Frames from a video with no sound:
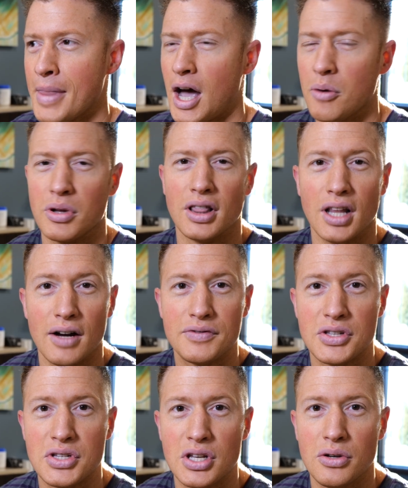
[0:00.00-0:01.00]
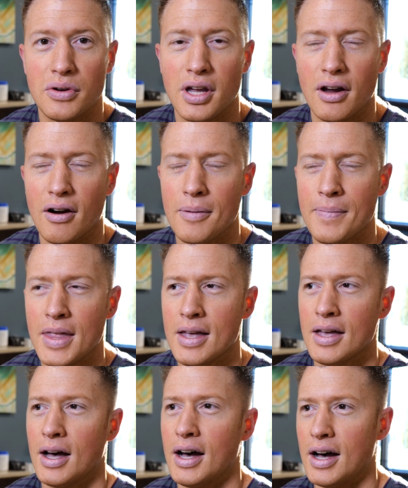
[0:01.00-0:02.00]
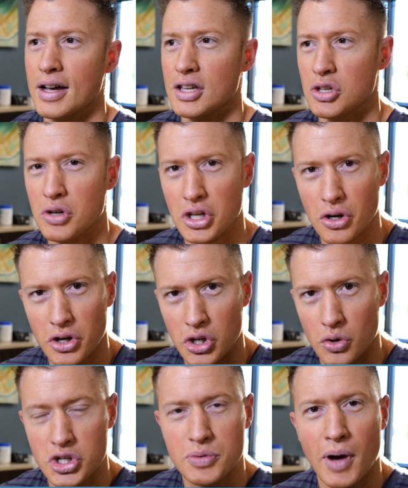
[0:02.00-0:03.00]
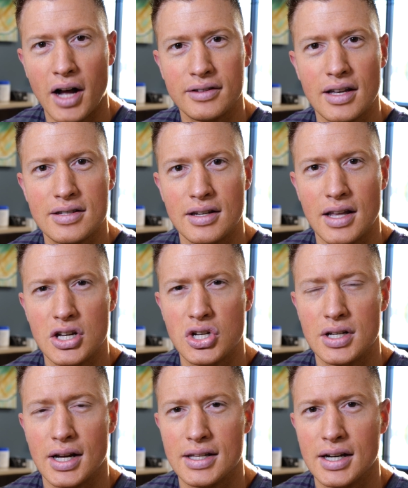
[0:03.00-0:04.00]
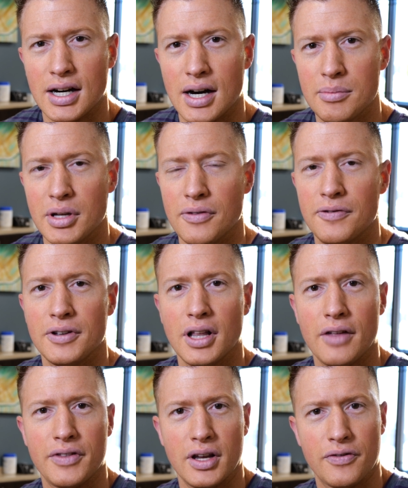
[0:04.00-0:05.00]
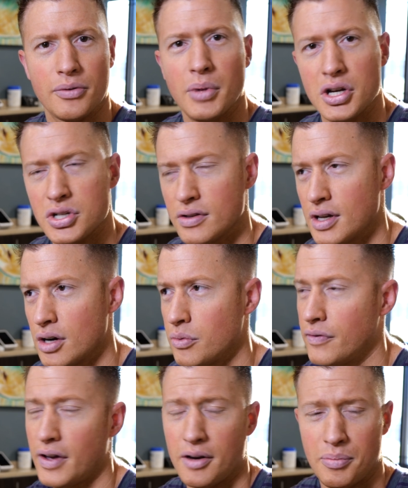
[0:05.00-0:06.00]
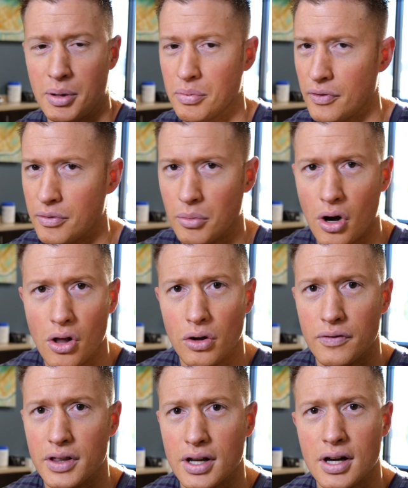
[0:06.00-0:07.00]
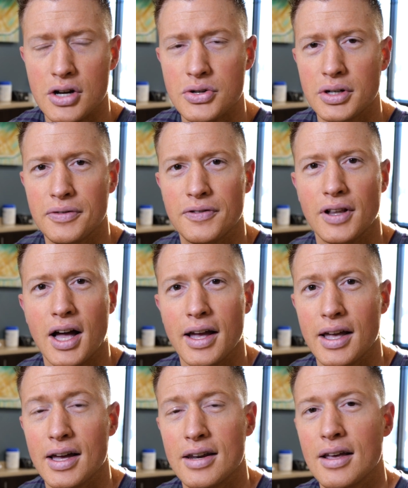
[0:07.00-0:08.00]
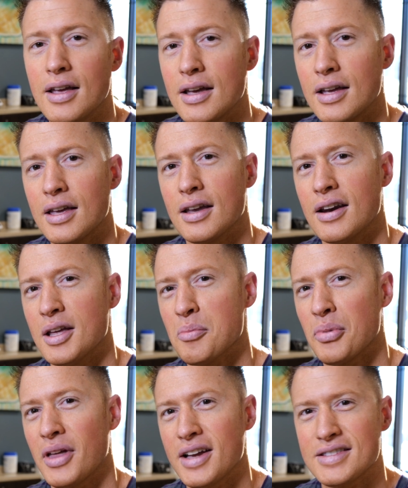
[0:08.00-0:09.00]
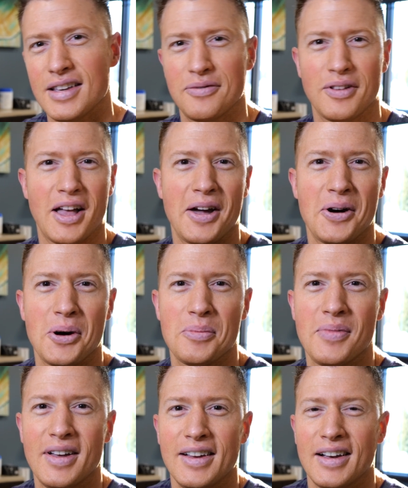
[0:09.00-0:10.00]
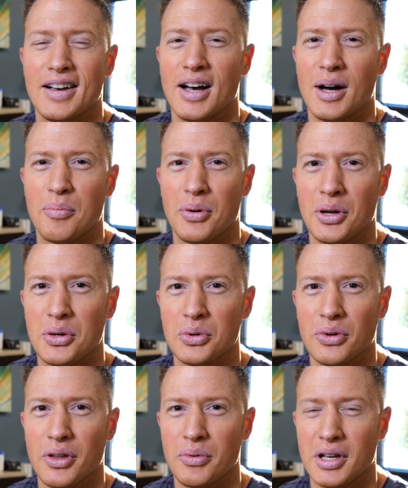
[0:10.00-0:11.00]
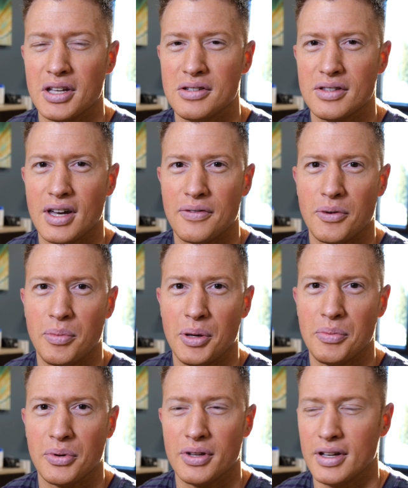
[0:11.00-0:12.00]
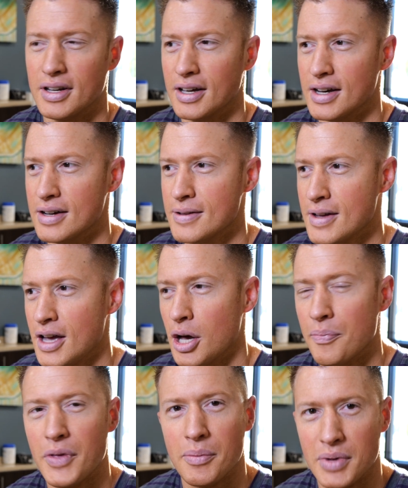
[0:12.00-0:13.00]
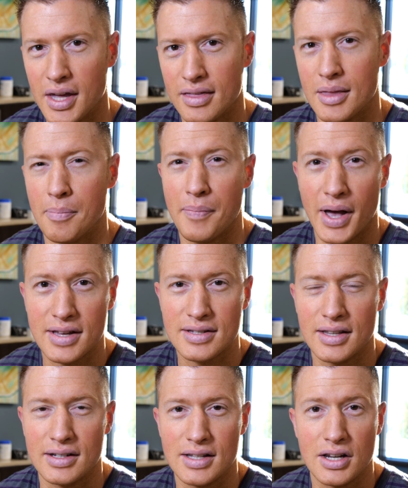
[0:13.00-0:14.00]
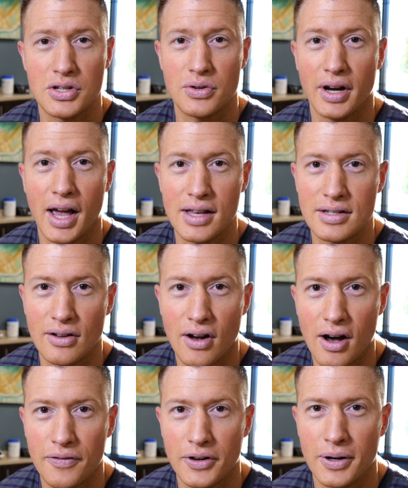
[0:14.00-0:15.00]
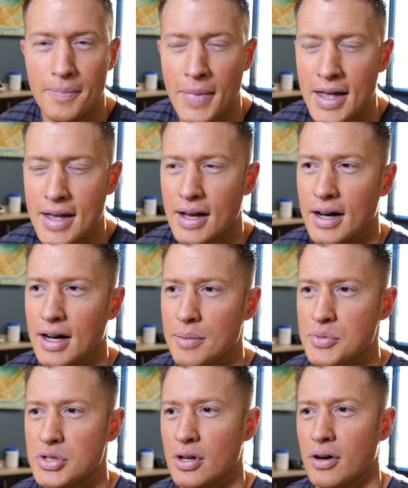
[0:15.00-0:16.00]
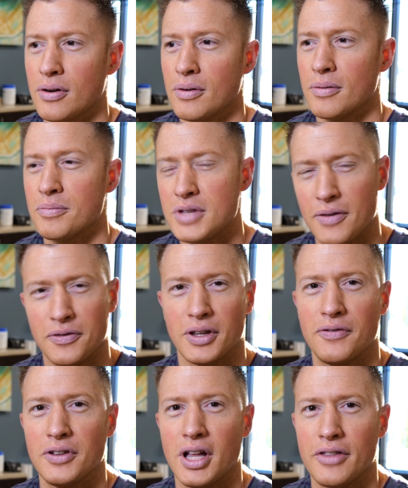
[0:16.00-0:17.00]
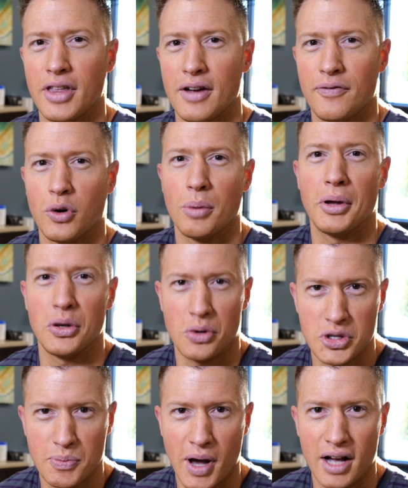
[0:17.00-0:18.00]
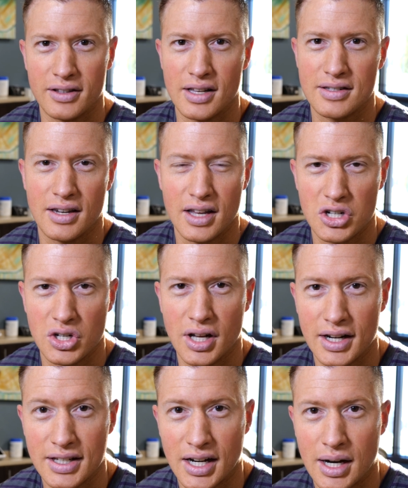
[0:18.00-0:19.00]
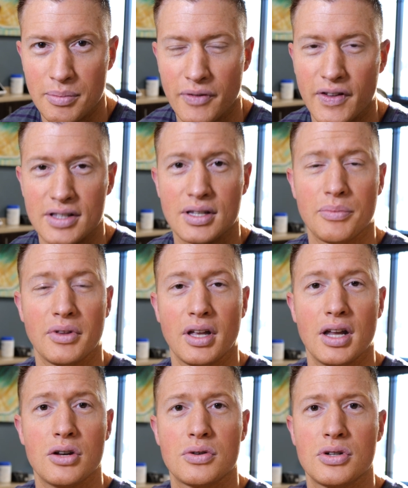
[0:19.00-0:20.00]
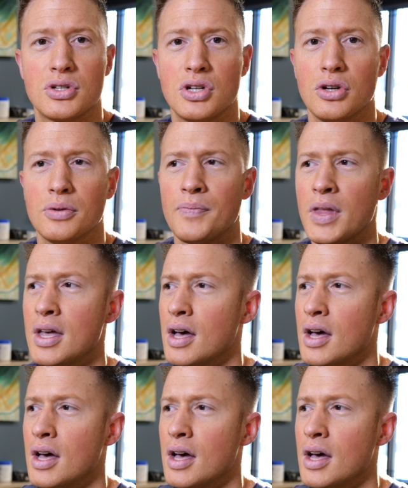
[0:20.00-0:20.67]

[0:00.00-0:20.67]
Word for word: I would love to see you here. Uh, you can go to yoursmiledestination.com and fill out the information there. We've had people from all over the country fly in, get an implant, fly home. Uh, pretty cool that we can do that for people and uh, help them get the best that dentistry has to offer. Um, so definitely fill out that form at yoursmiledestination.com if that's something that interests you.